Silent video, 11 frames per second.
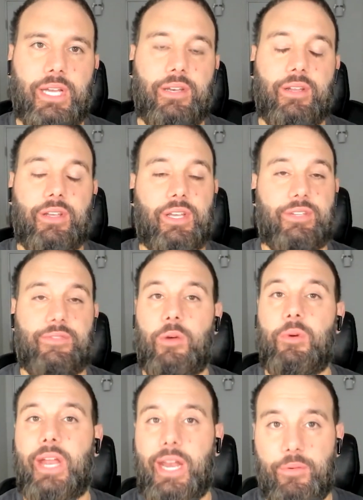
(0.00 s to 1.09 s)
that is
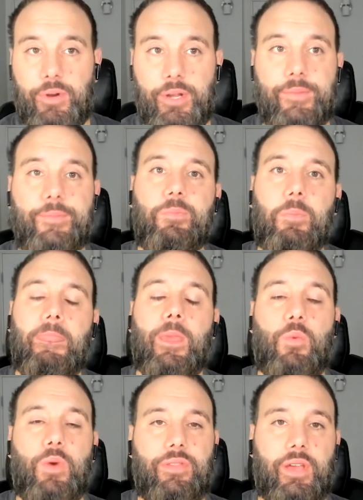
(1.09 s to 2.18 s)
available to anyone
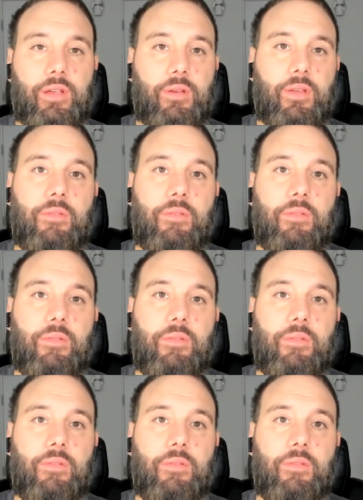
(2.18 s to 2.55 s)
with like